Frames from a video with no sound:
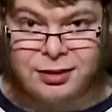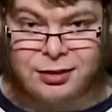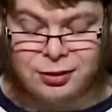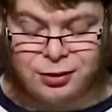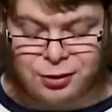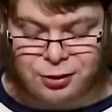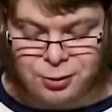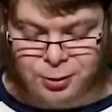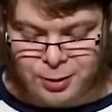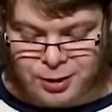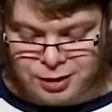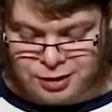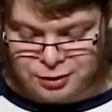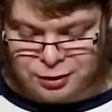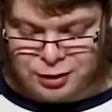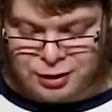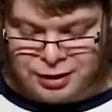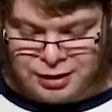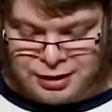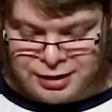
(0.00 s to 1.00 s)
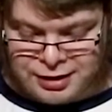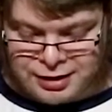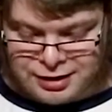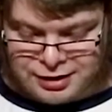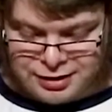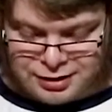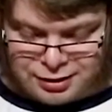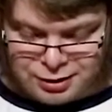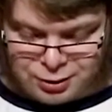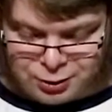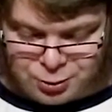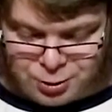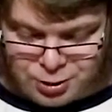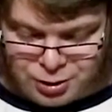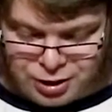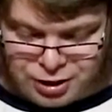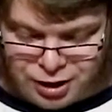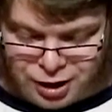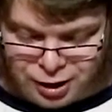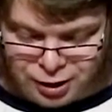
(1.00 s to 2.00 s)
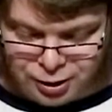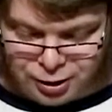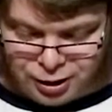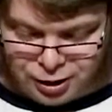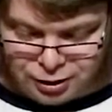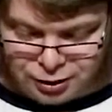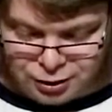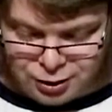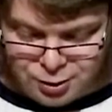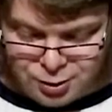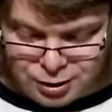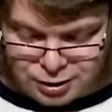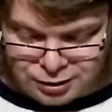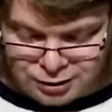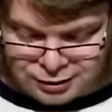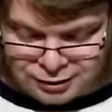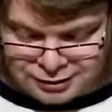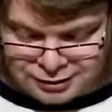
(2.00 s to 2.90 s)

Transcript: This is a Switch. There's really not a lot to it.